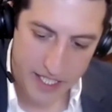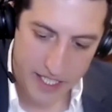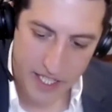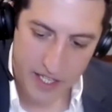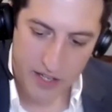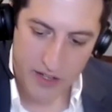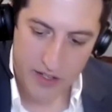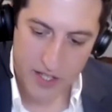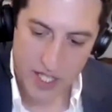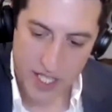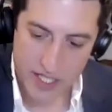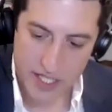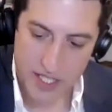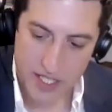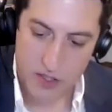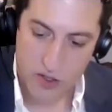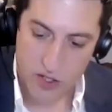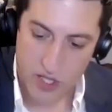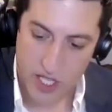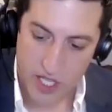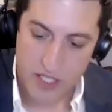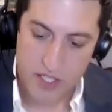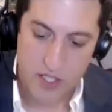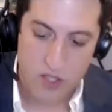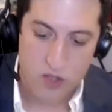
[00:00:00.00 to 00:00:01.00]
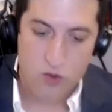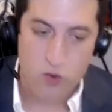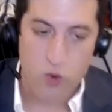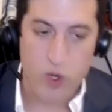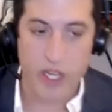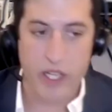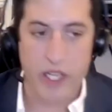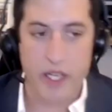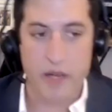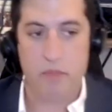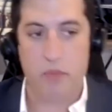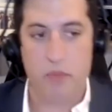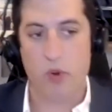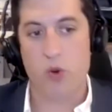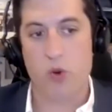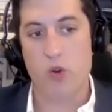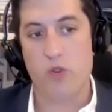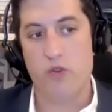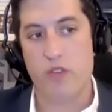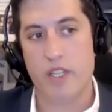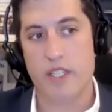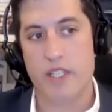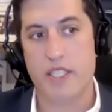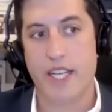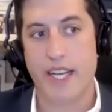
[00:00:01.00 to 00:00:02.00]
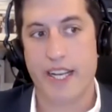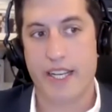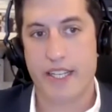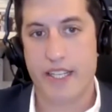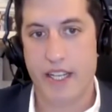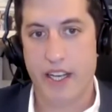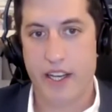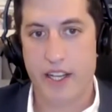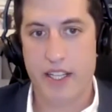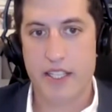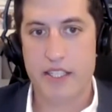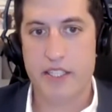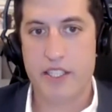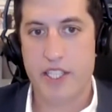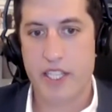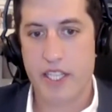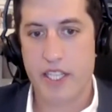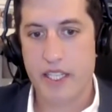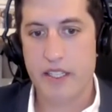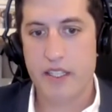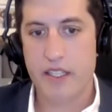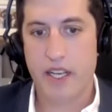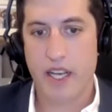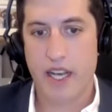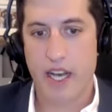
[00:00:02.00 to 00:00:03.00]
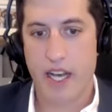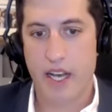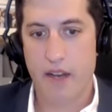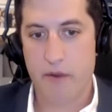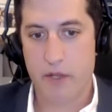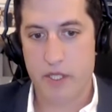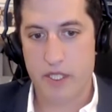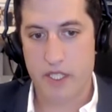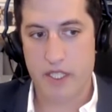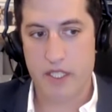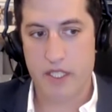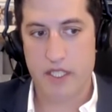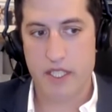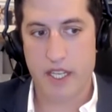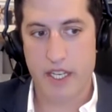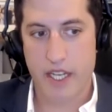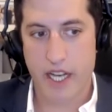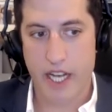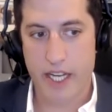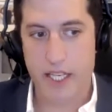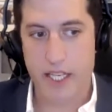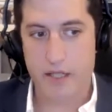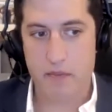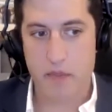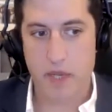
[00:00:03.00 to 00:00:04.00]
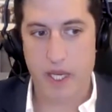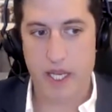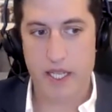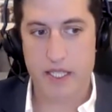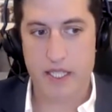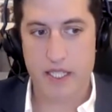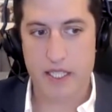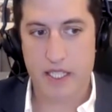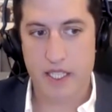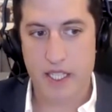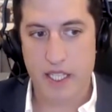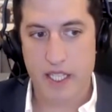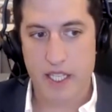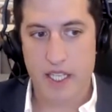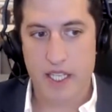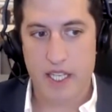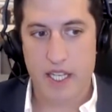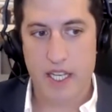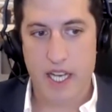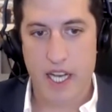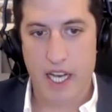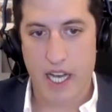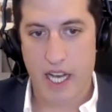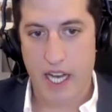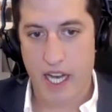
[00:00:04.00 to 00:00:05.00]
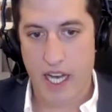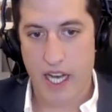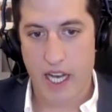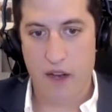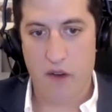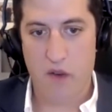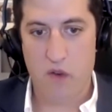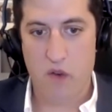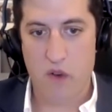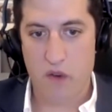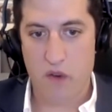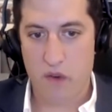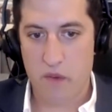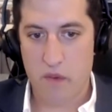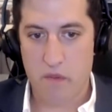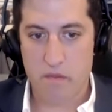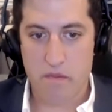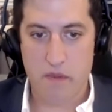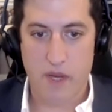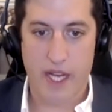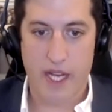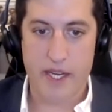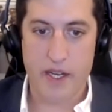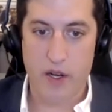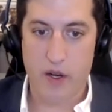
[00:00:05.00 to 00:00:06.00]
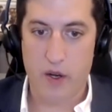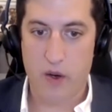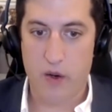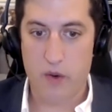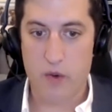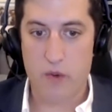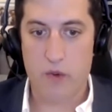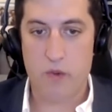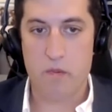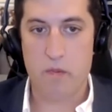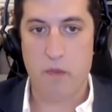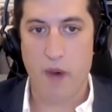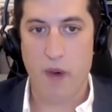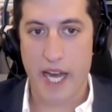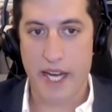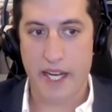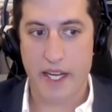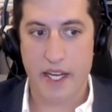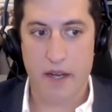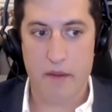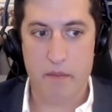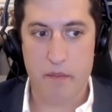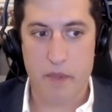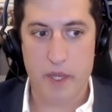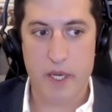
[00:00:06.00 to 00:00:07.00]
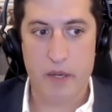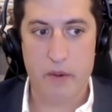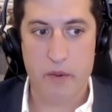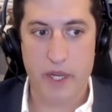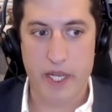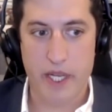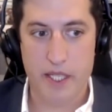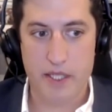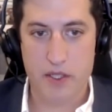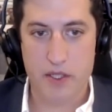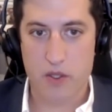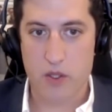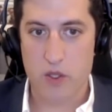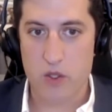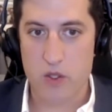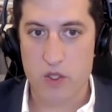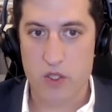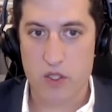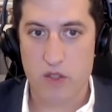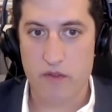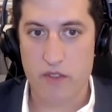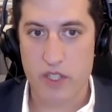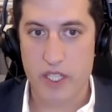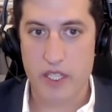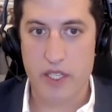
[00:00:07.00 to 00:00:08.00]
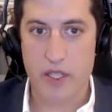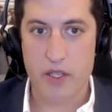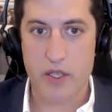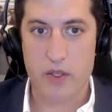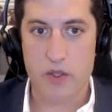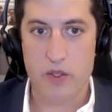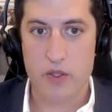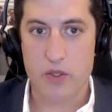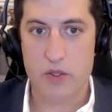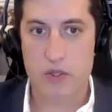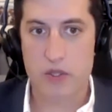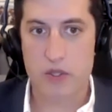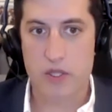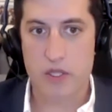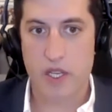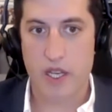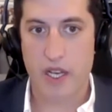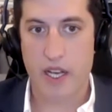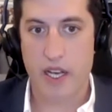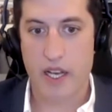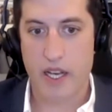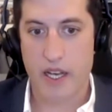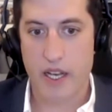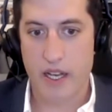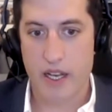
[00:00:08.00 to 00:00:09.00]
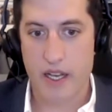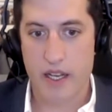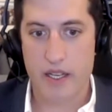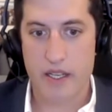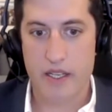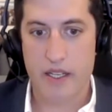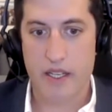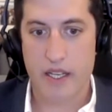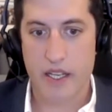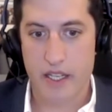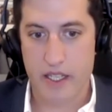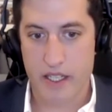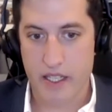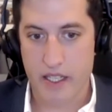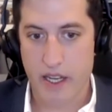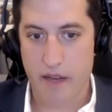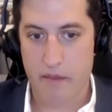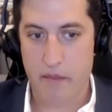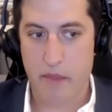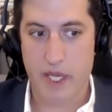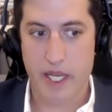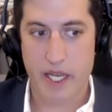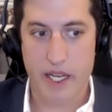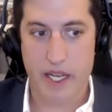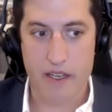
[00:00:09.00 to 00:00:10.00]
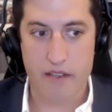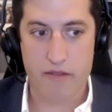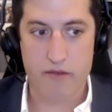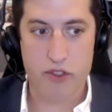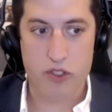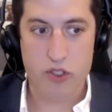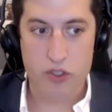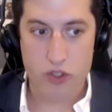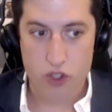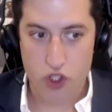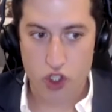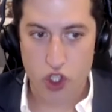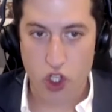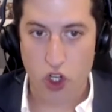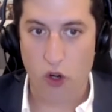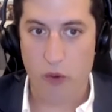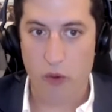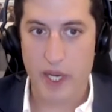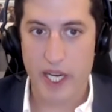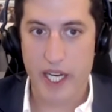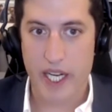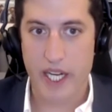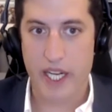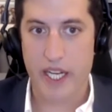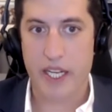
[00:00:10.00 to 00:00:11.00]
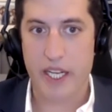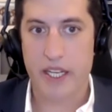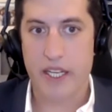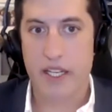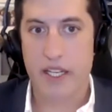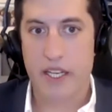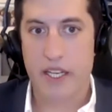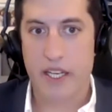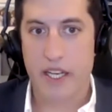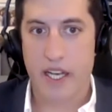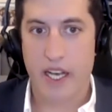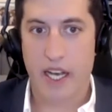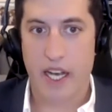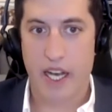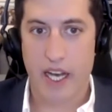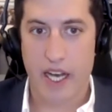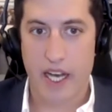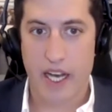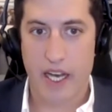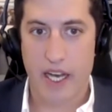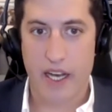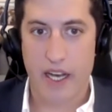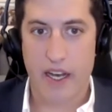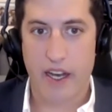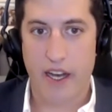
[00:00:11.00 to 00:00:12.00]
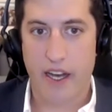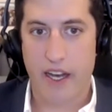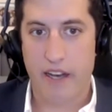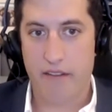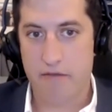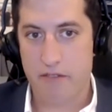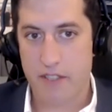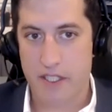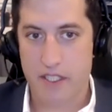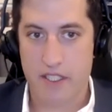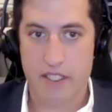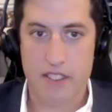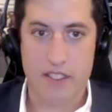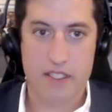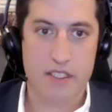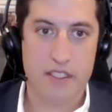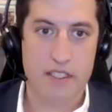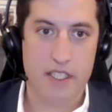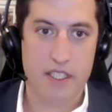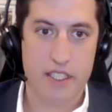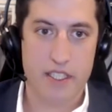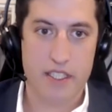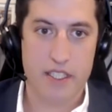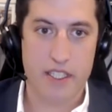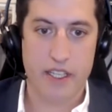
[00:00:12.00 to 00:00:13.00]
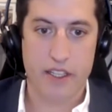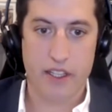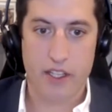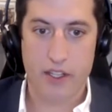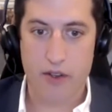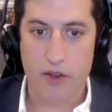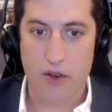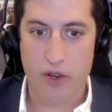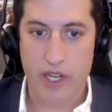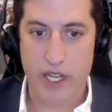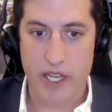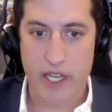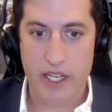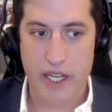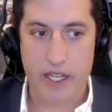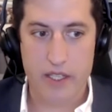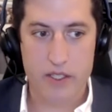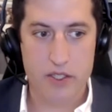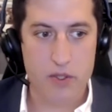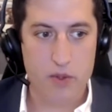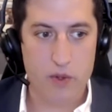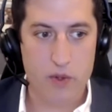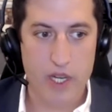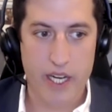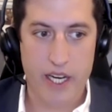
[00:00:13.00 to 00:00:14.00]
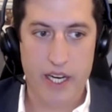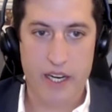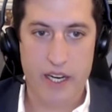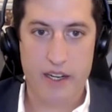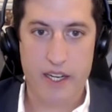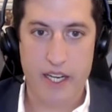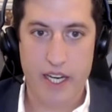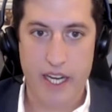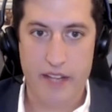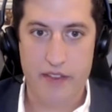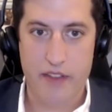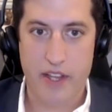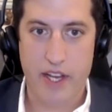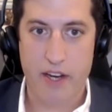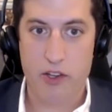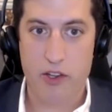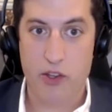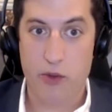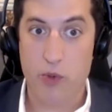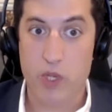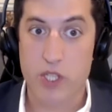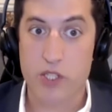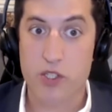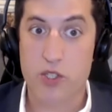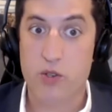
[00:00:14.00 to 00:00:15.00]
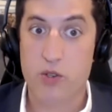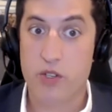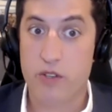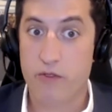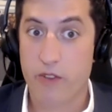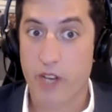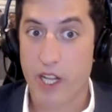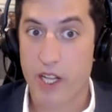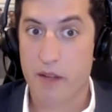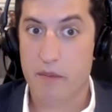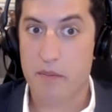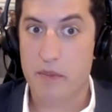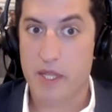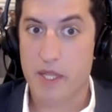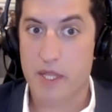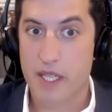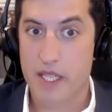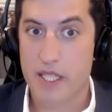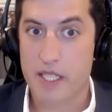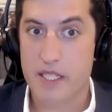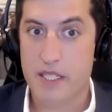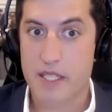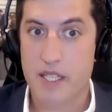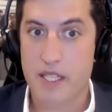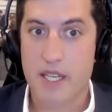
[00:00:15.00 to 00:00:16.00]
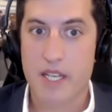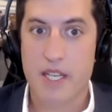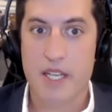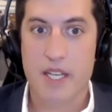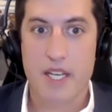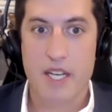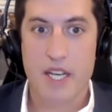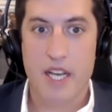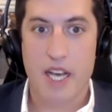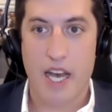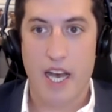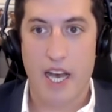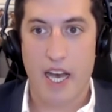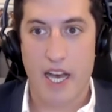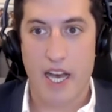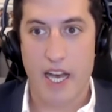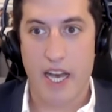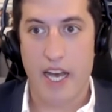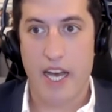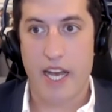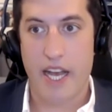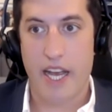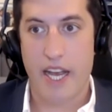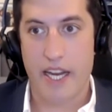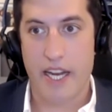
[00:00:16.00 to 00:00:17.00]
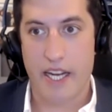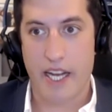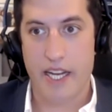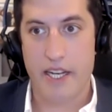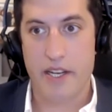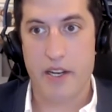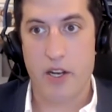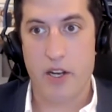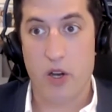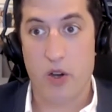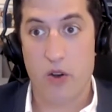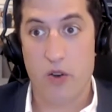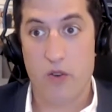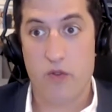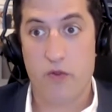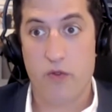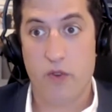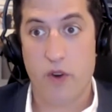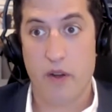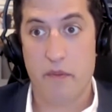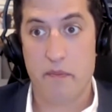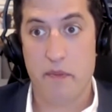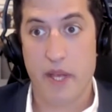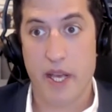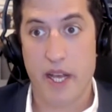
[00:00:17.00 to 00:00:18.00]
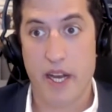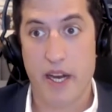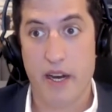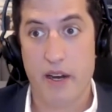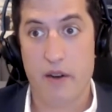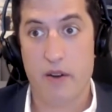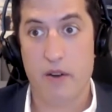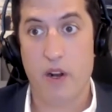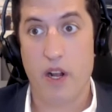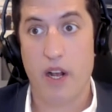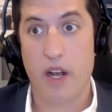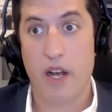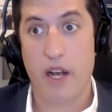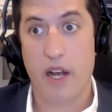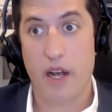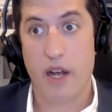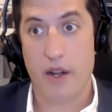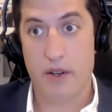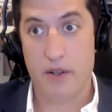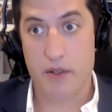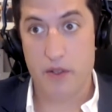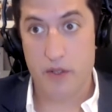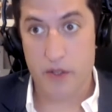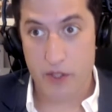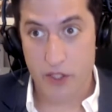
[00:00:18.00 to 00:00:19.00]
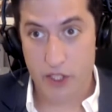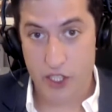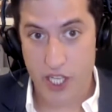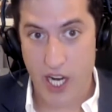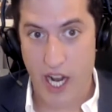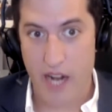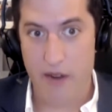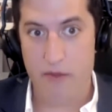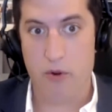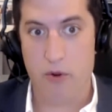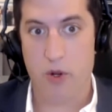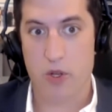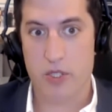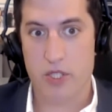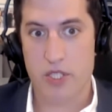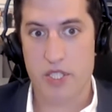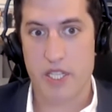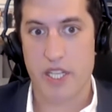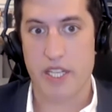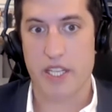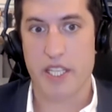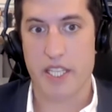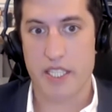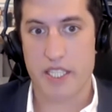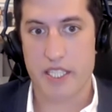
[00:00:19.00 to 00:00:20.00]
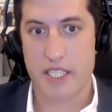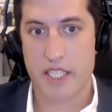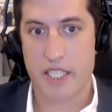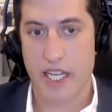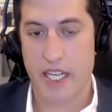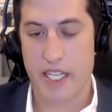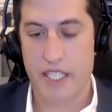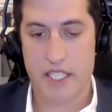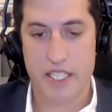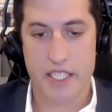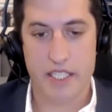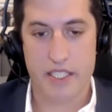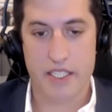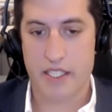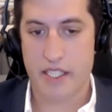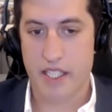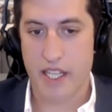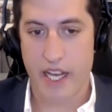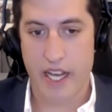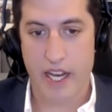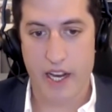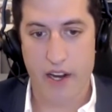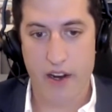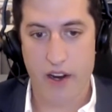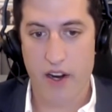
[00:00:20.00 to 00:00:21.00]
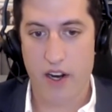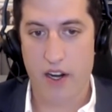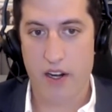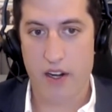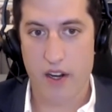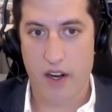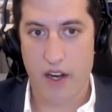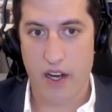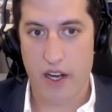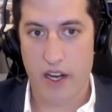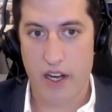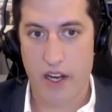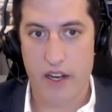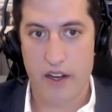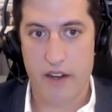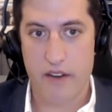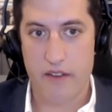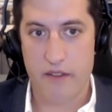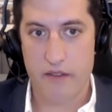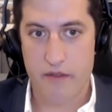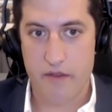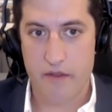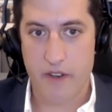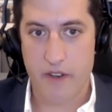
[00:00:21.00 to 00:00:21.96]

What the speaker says: you know, this is really proven technology, which is the nice bit. I know my company, we exclusively use a company out of Germany, offices in Illinois and elsewhere, and they're the ones who developed this. And I know from their general sealing stations, they are of